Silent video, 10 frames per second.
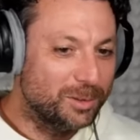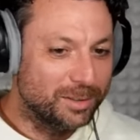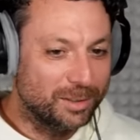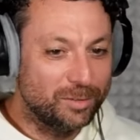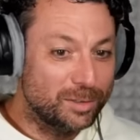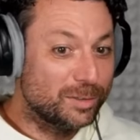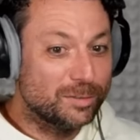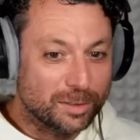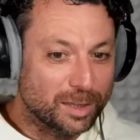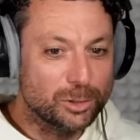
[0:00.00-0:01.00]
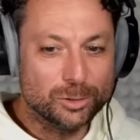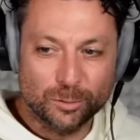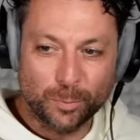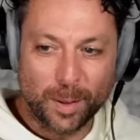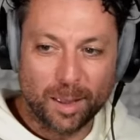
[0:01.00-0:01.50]
The VC's attention
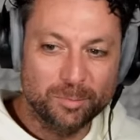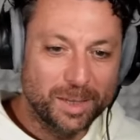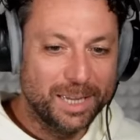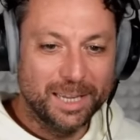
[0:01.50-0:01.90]
span